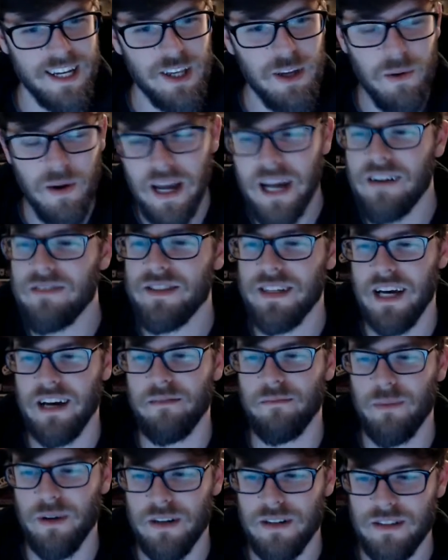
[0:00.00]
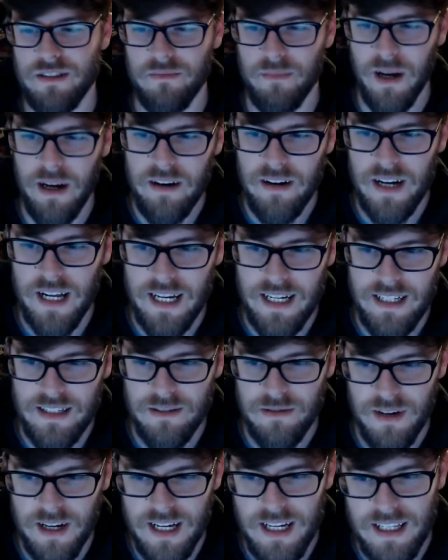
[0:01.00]
you have to have Birds of Paradise,
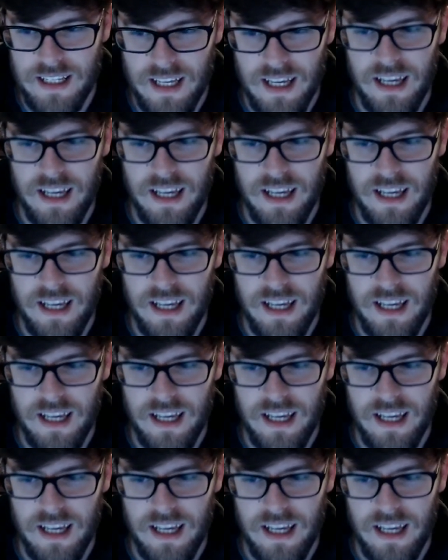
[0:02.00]
right?